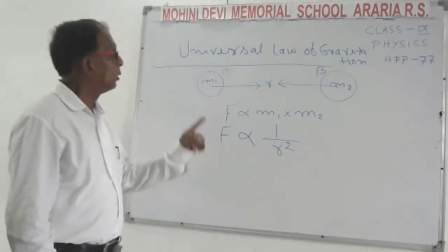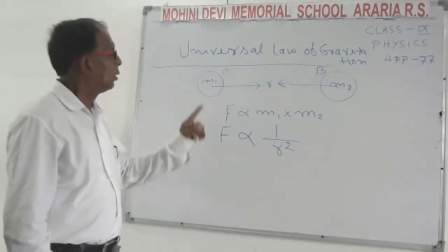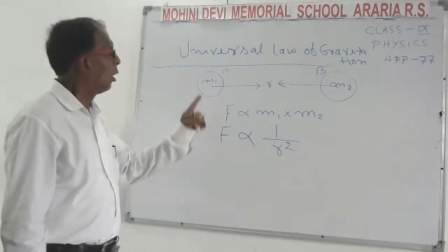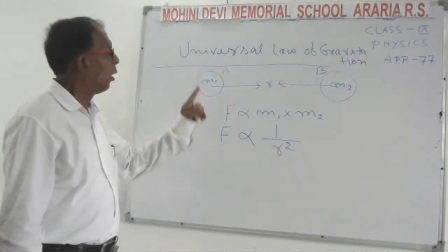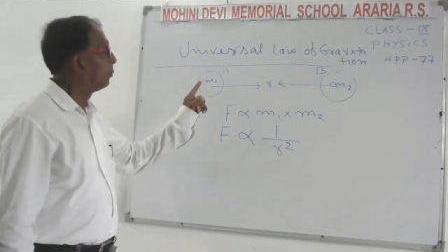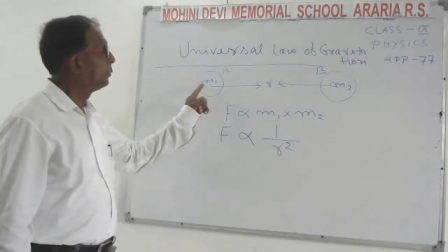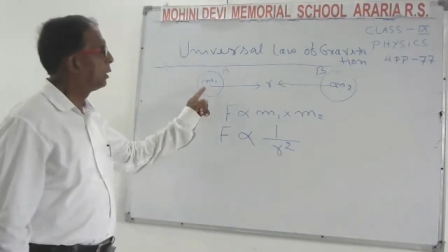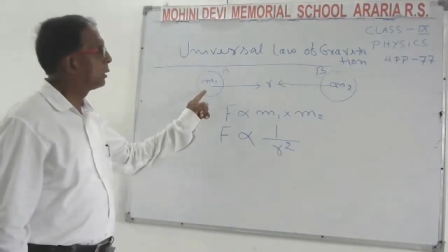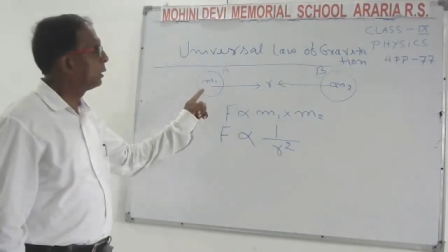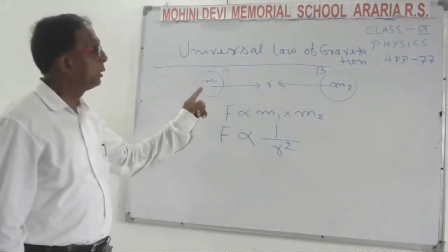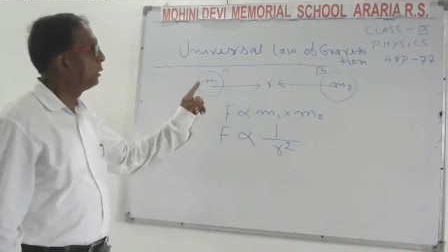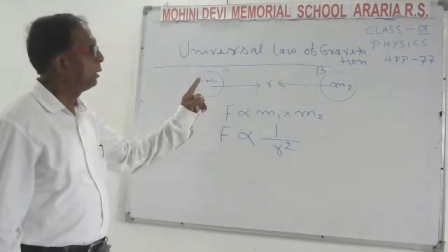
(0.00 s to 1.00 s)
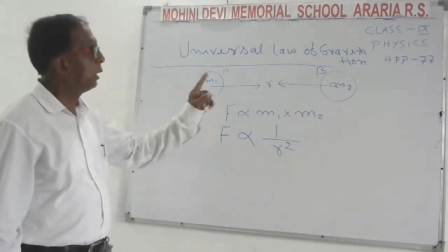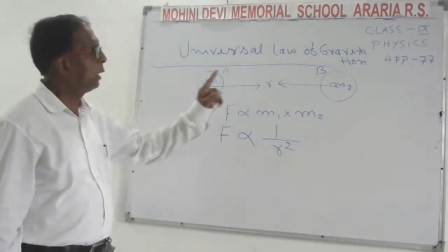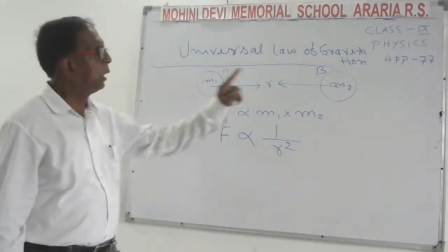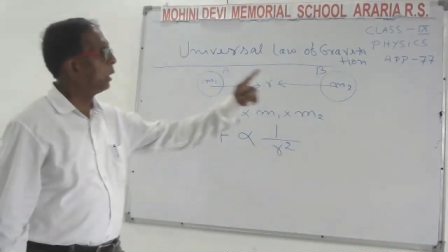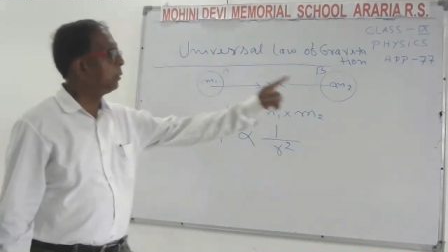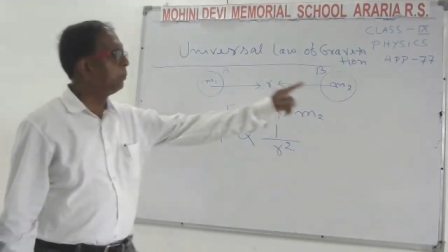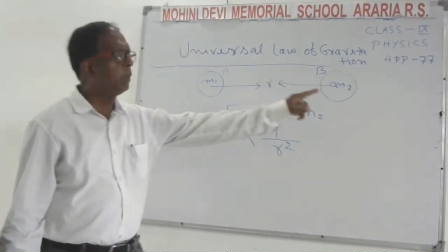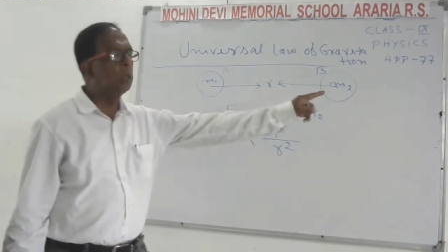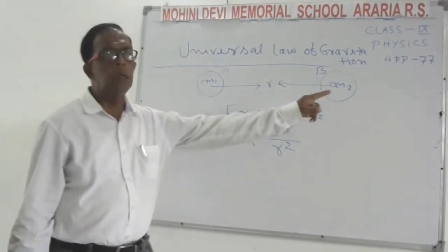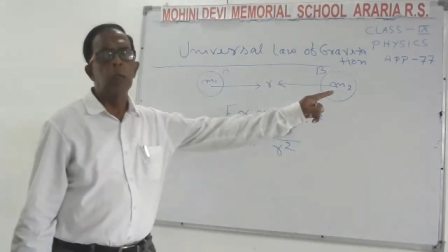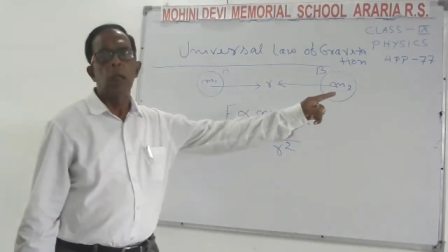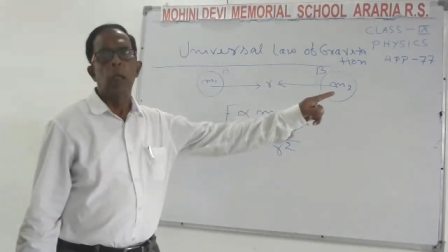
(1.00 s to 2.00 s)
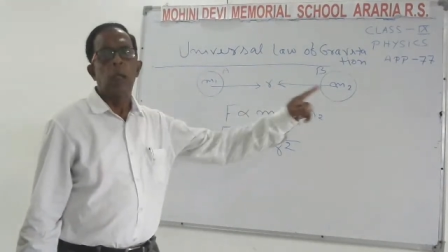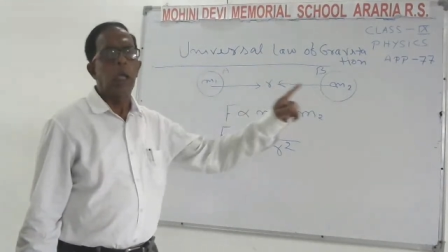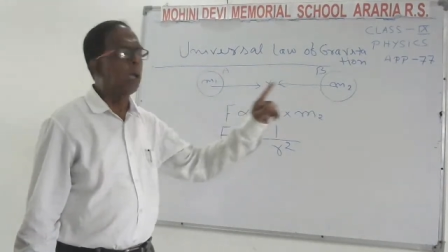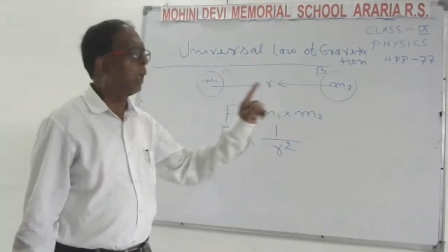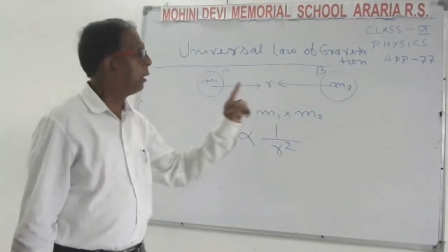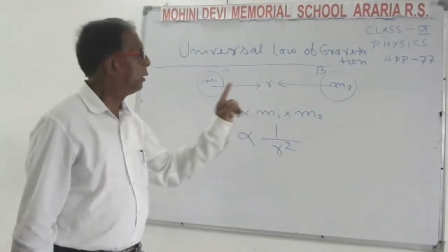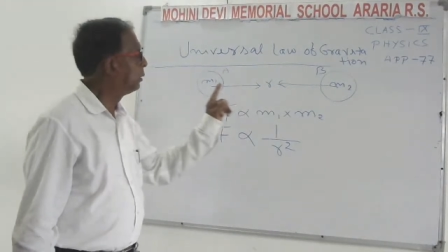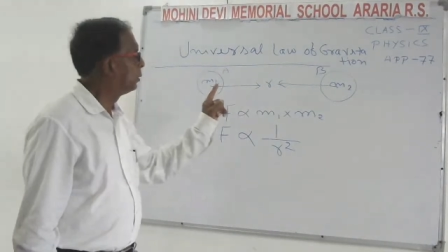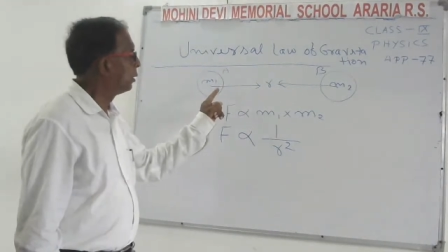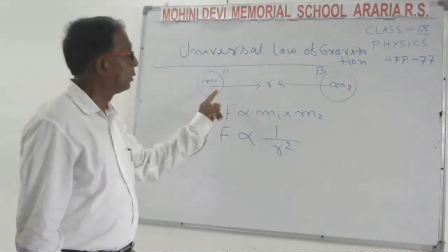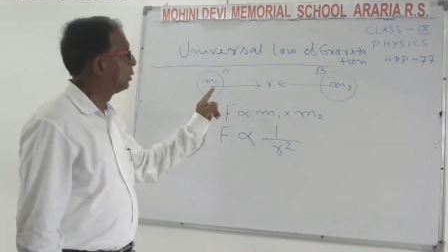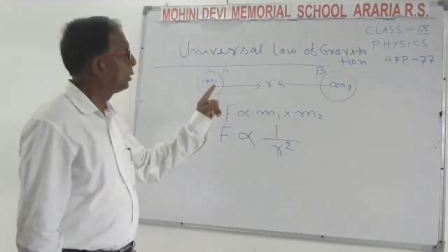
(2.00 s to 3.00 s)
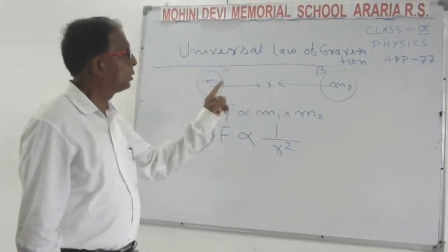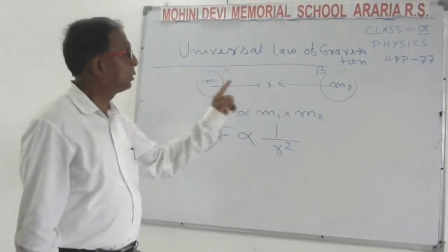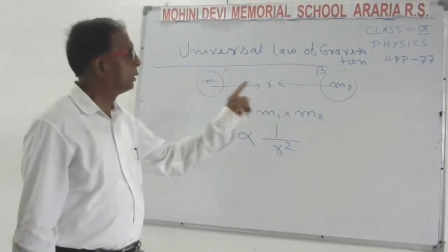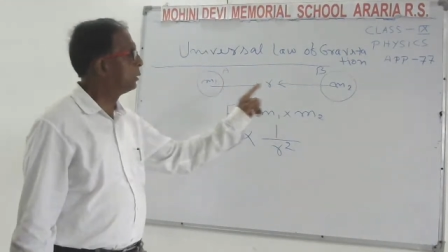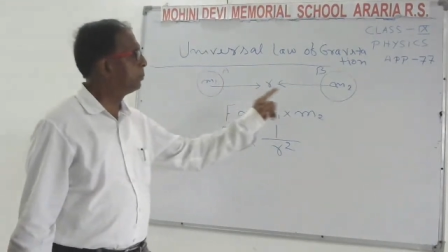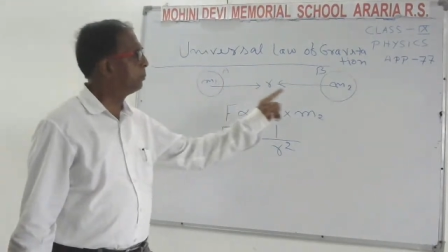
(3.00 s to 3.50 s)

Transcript: The object is A and B, and the distance